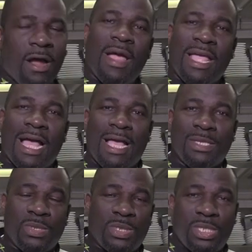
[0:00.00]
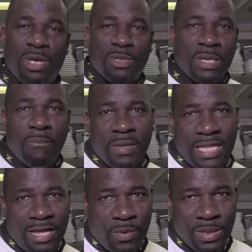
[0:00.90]
right, guys, you see how simple
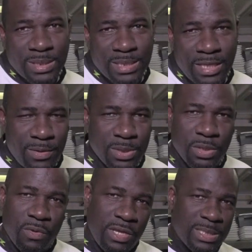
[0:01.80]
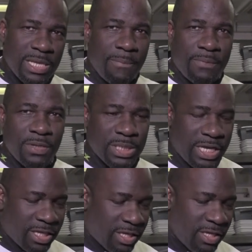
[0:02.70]
that was, and you see how easy I put it
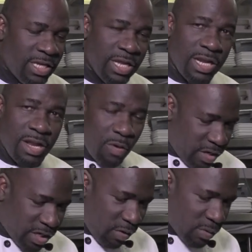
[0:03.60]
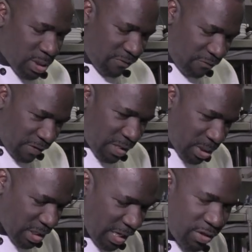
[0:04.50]
together. Now we're down to the
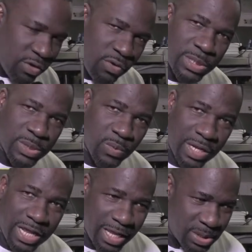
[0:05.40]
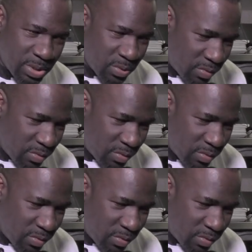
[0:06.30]
finishing, and you know this is what I like to do, the